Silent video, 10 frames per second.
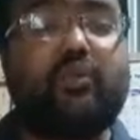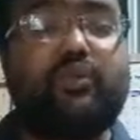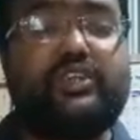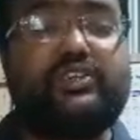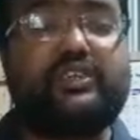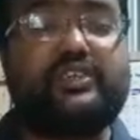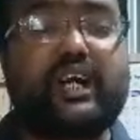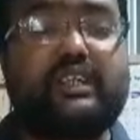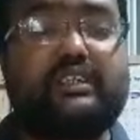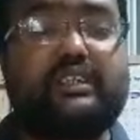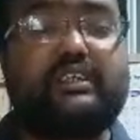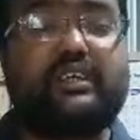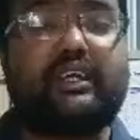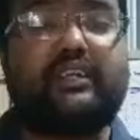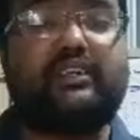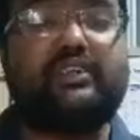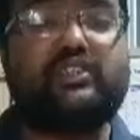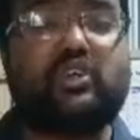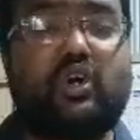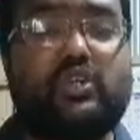which resulted in the
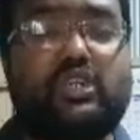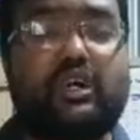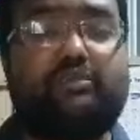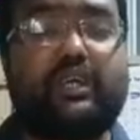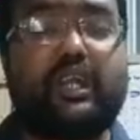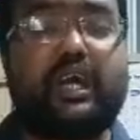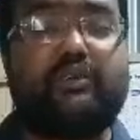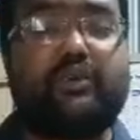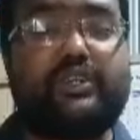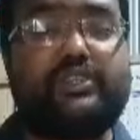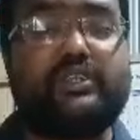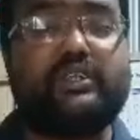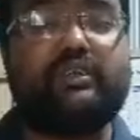distortion of their language.